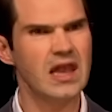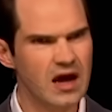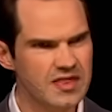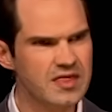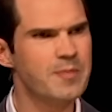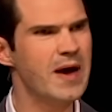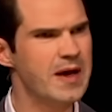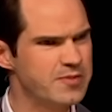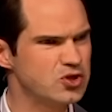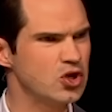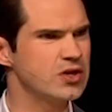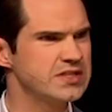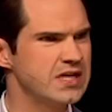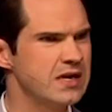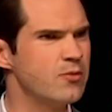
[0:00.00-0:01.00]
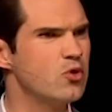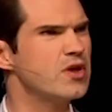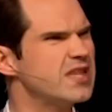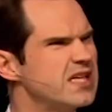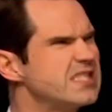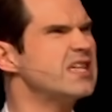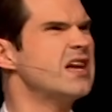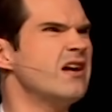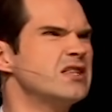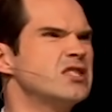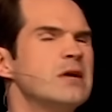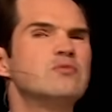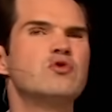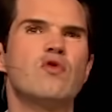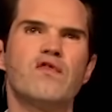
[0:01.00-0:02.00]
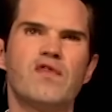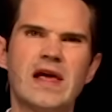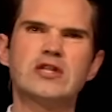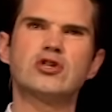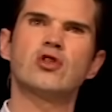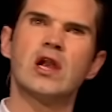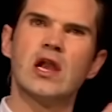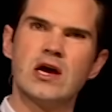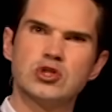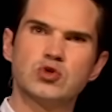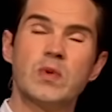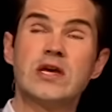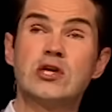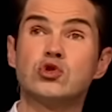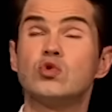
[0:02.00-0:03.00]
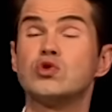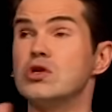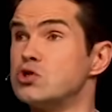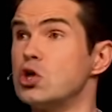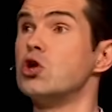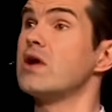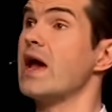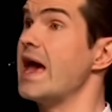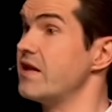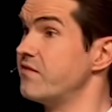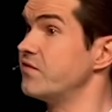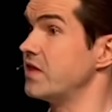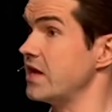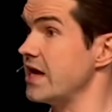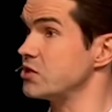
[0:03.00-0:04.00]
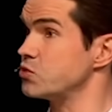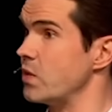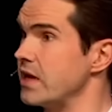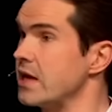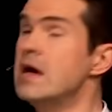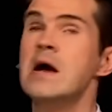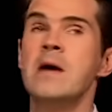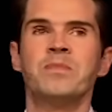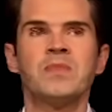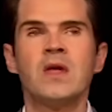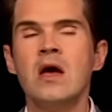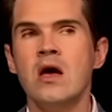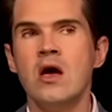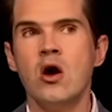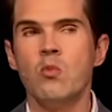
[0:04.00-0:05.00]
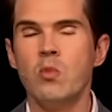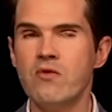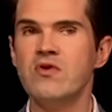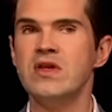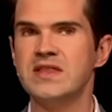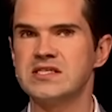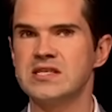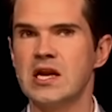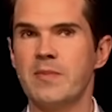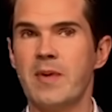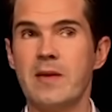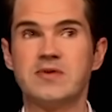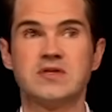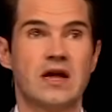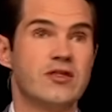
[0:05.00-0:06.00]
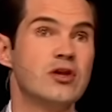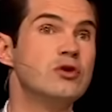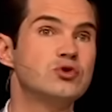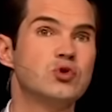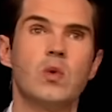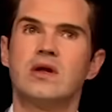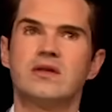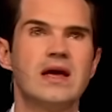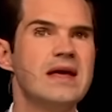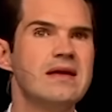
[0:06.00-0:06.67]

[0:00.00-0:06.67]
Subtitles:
like the papers on a Sunday morning. I think it's a nice time to reflect on the last week and also to look ahead for the next week. We read the Sunday papers like the News of the World,